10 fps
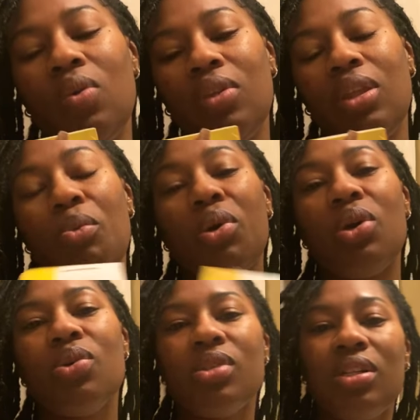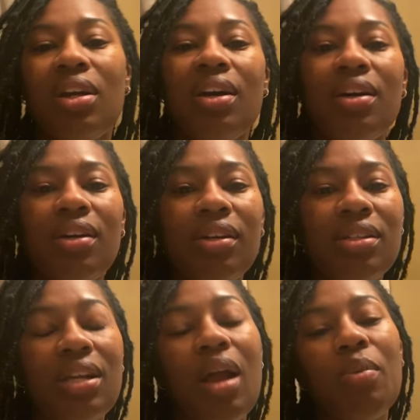the pros and cons.
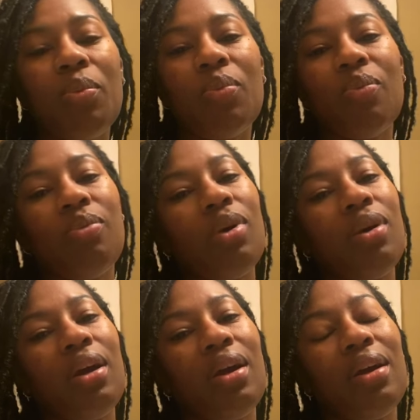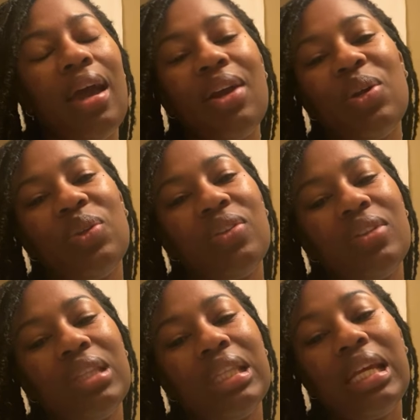I don't
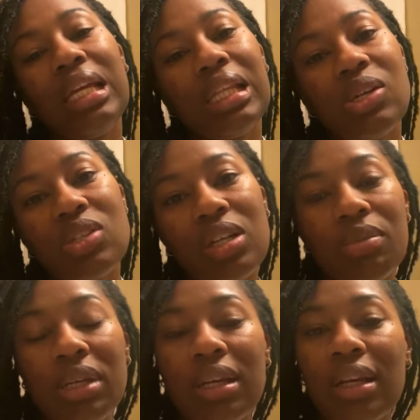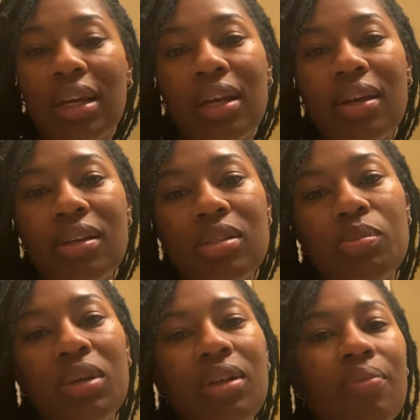think there's gonna be any cons,
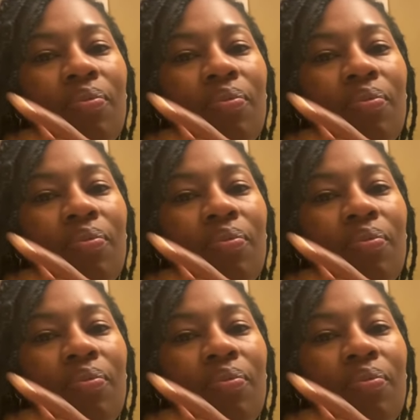but